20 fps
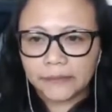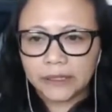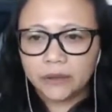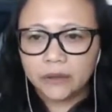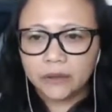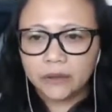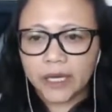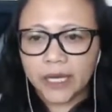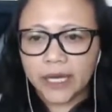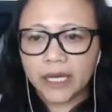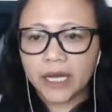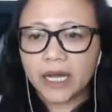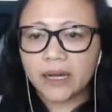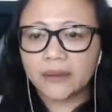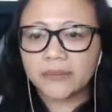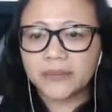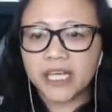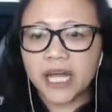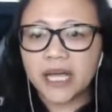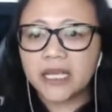Okay,
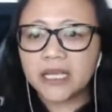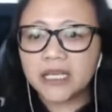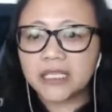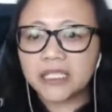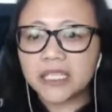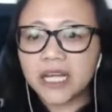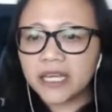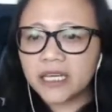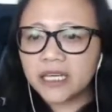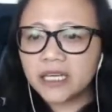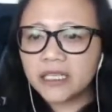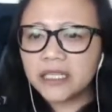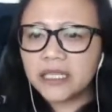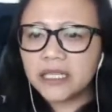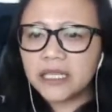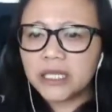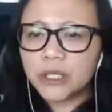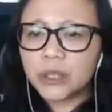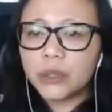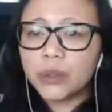Tiger
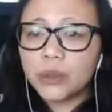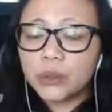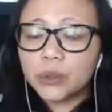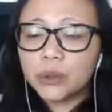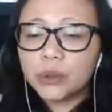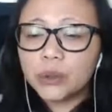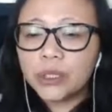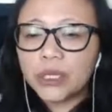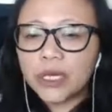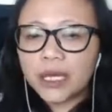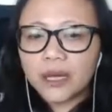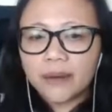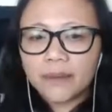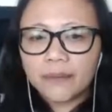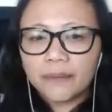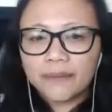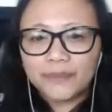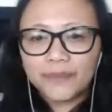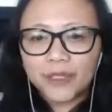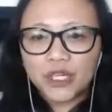Lily Cool,
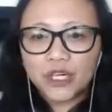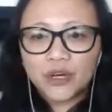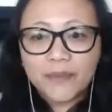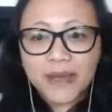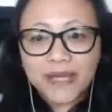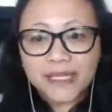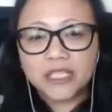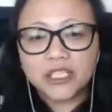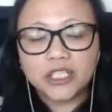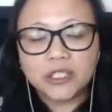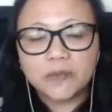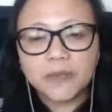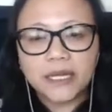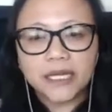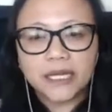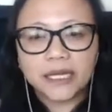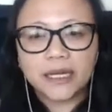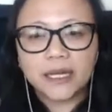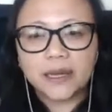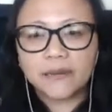you know, message
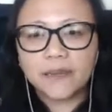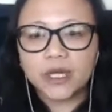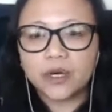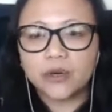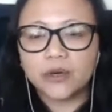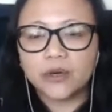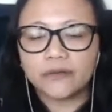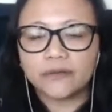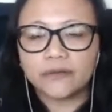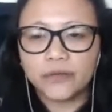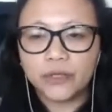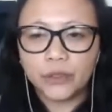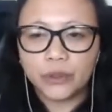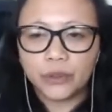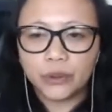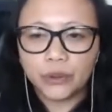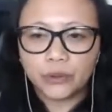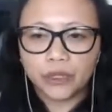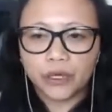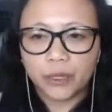me and let me know if
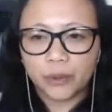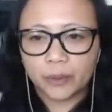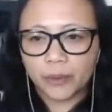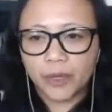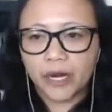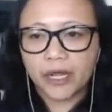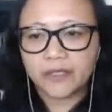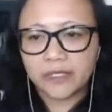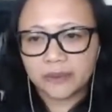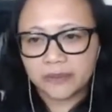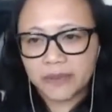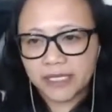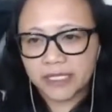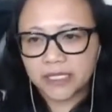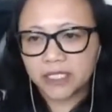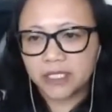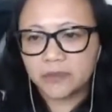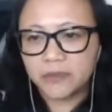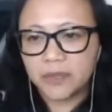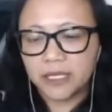you private
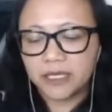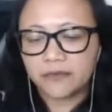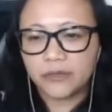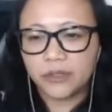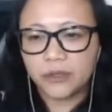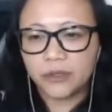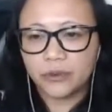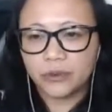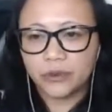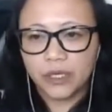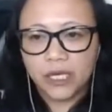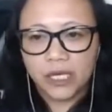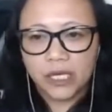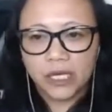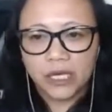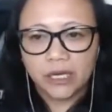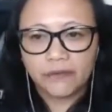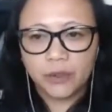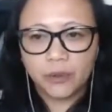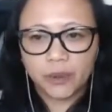message me if you
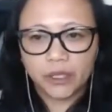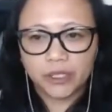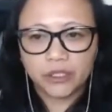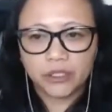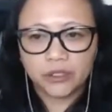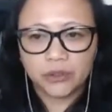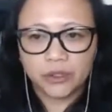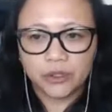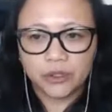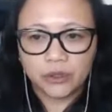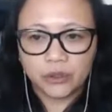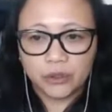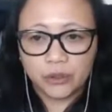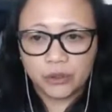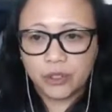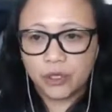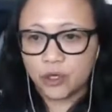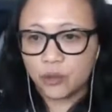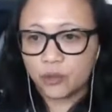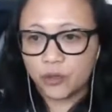want to
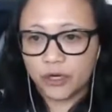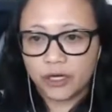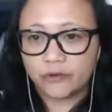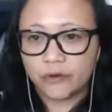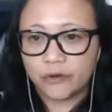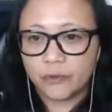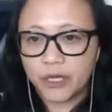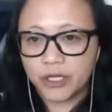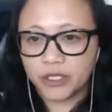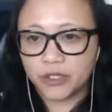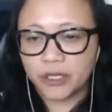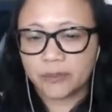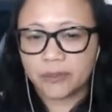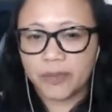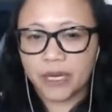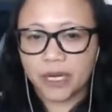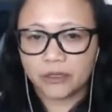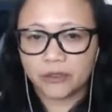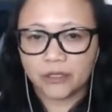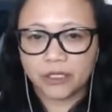know more information
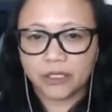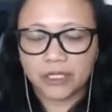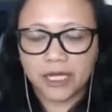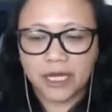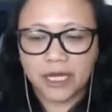about